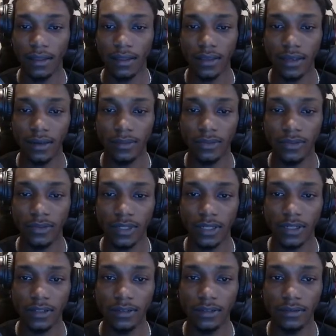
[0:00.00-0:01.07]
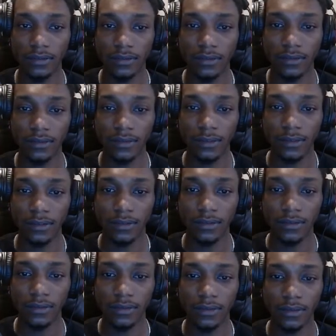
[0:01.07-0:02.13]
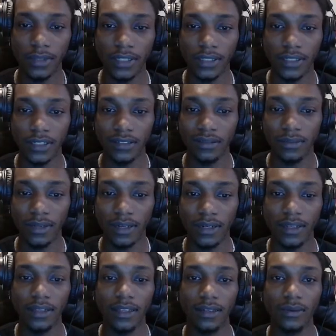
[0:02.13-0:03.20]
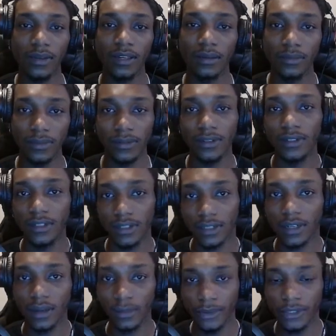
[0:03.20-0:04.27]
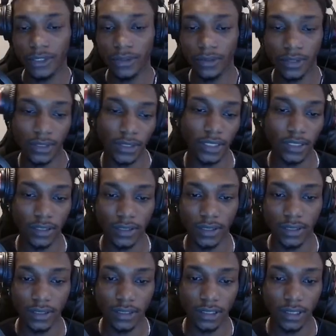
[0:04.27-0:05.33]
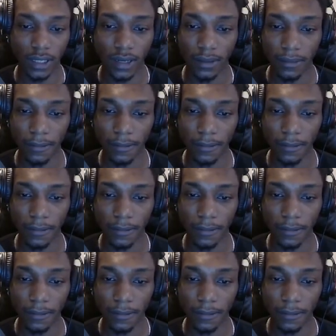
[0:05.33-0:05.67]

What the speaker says: I'm okay. We'll play the next bind. I think we can pull an uncommon Joker in the shop.